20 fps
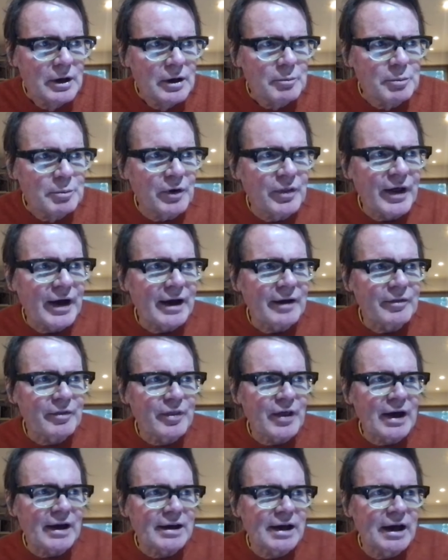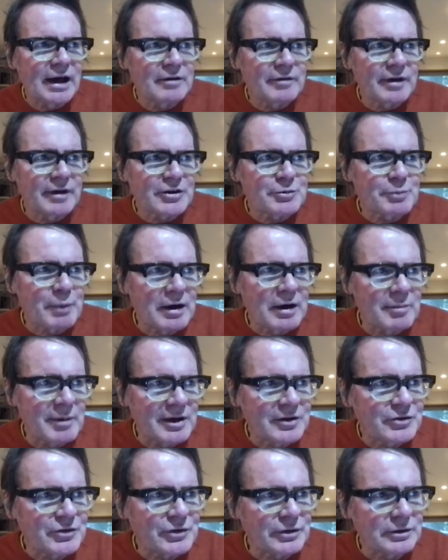But that kind of
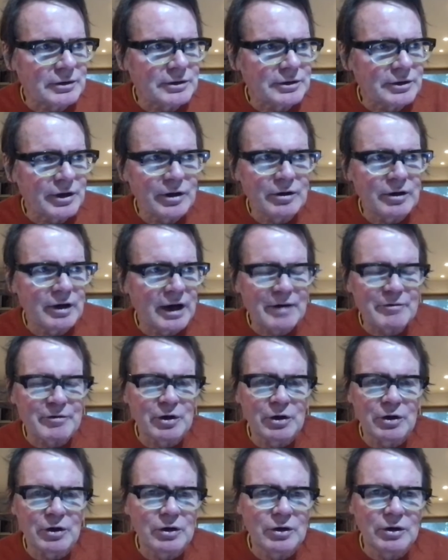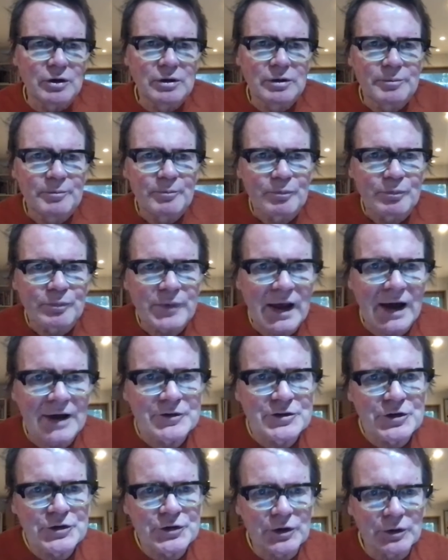experimental, have a go
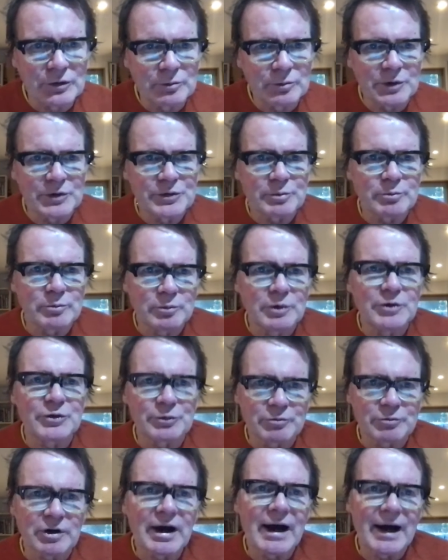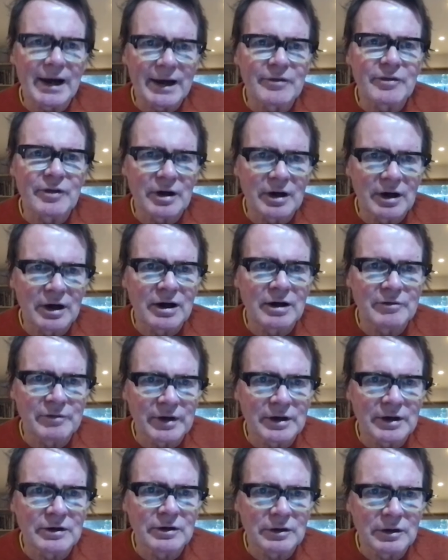attitude was right in the heart of
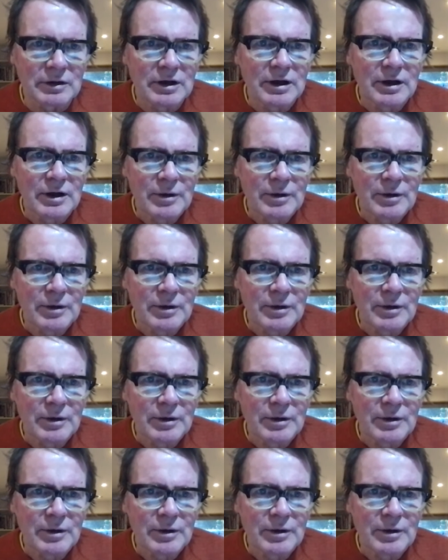it all.